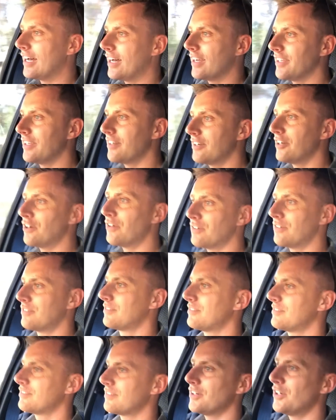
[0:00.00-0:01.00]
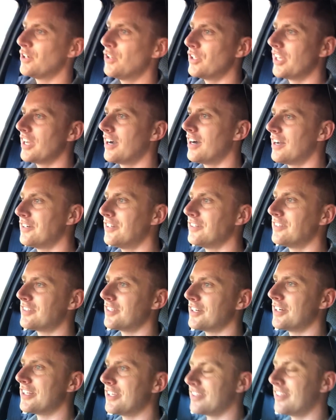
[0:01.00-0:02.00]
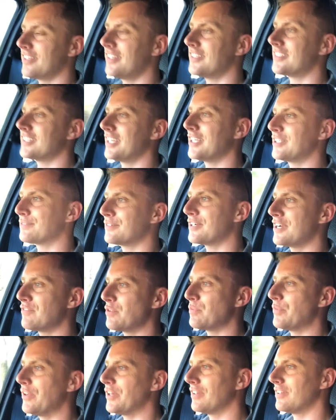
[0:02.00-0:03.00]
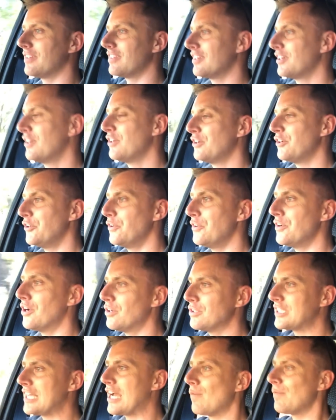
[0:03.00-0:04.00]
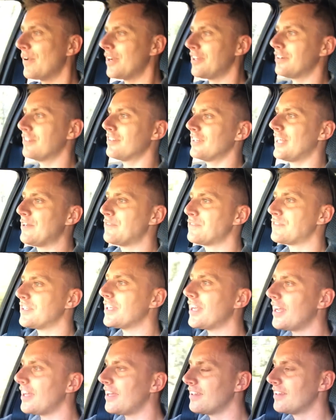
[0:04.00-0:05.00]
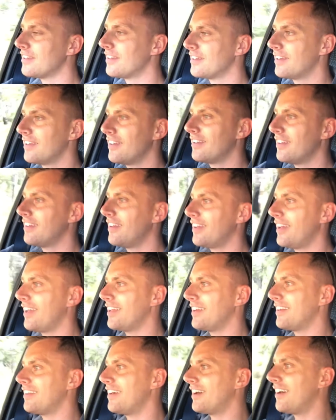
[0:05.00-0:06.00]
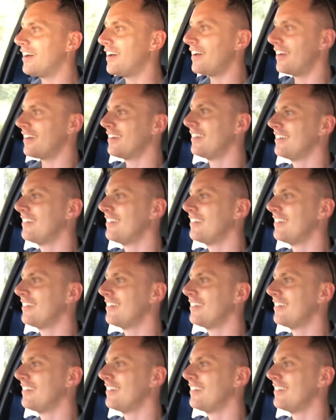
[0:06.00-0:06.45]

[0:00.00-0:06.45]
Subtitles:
You know, only 130 of these things were ever built. Who knows how many are left today? And yeah,